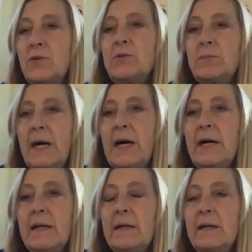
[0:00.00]
owned
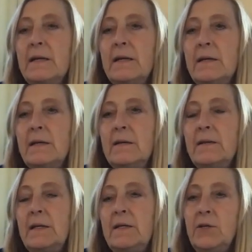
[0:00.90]
by
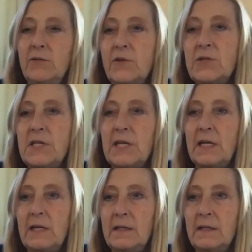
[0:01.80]
the university